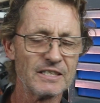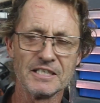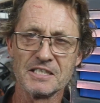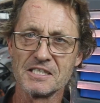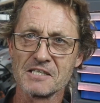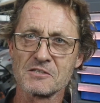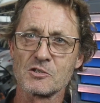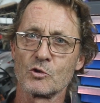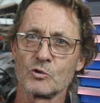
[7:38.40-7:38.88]
You
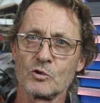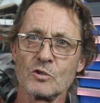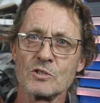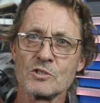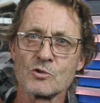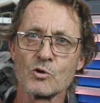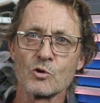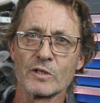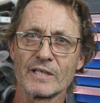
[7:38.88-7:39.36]
just
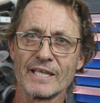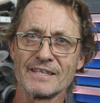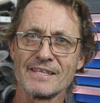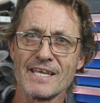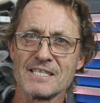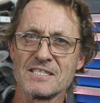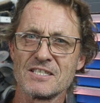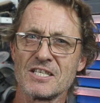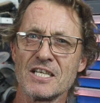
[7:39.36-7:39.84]
sort of get
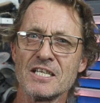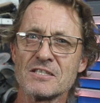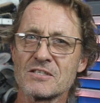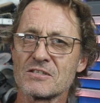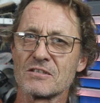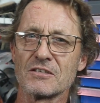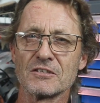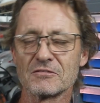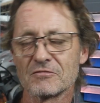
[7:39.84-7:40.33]
that
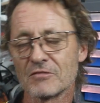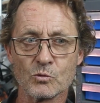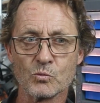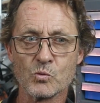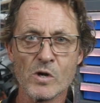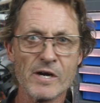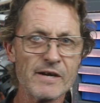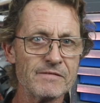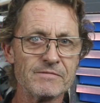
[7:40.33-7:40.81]
sense that the
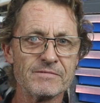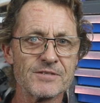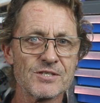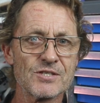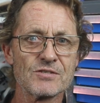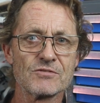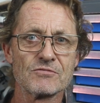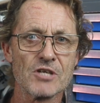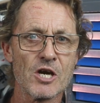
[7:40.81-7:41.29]

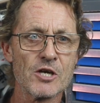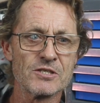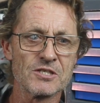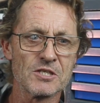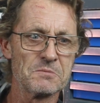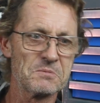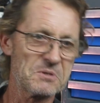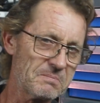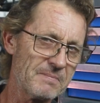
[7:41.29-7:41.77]
revs don't
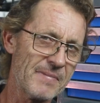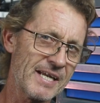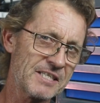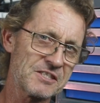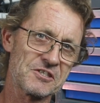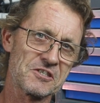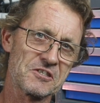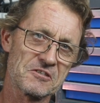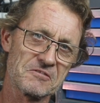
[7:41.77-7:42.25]
seem to
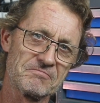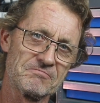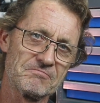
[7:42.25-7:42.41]
match